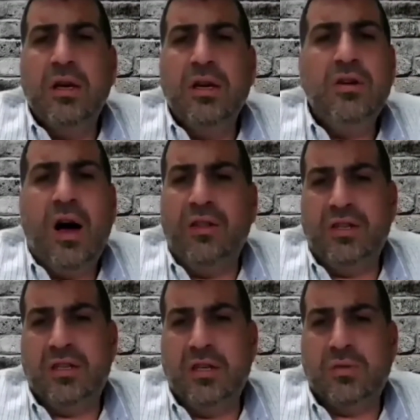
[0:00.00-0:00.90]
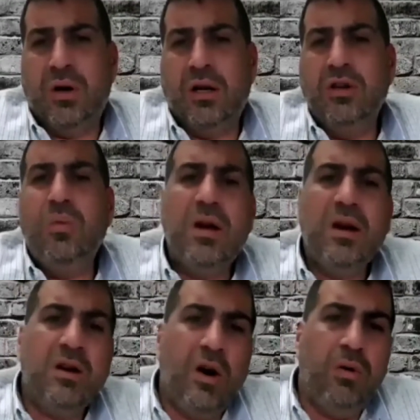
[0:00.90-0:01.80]
You know how these things work. You want to
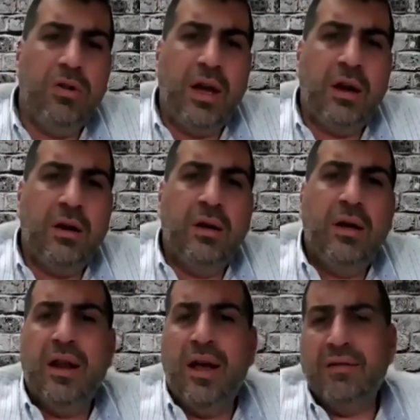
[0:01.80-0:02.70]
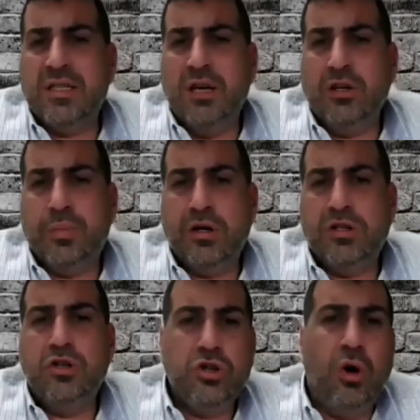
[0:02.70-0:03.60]
go there and have a
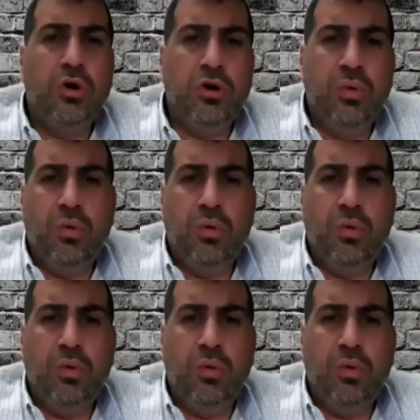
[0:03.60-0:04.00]
salesperson show you